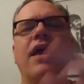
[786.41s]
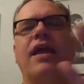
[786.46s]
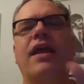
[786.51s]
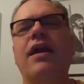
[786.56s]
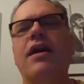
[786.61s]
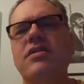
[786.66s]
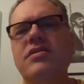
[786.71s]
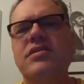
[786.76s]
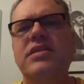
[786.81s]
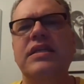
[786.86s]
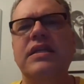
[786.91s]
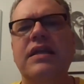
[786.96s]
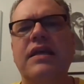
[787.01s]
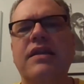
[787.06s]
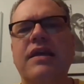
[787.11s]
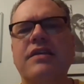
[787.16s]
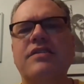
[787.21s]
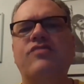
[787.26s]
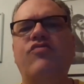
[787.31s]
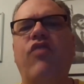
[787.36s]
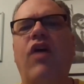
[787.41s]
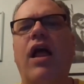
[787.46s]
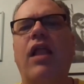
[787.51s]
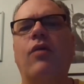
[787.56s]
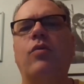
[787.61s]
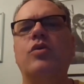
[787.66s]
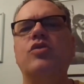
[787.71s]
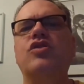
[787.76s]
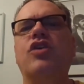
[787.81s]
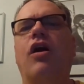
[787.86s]
Garrison and his
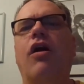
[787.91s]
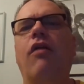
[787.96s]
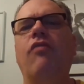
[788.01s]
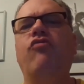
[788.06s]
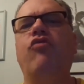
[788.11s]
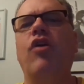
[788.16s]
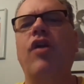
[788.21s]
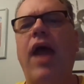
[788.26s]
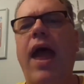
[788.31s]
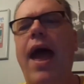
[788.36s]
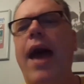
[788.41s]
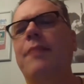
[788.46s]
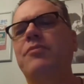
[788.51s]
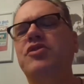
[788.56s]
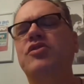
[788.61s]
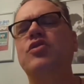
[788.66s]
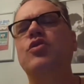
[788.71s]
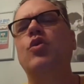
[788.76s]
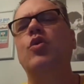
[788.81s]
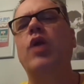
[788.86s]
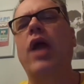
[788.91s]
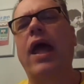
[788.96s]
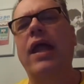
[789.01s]
followers called for an absolute